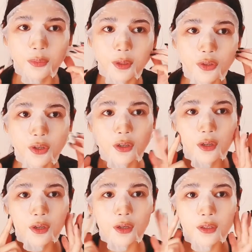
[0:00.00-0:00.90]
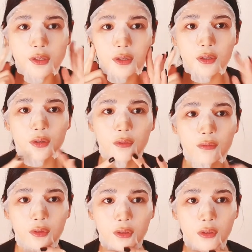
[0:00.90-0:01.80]
And because my skin
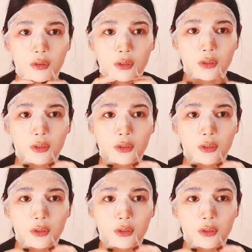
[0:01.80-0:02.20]
feels dry,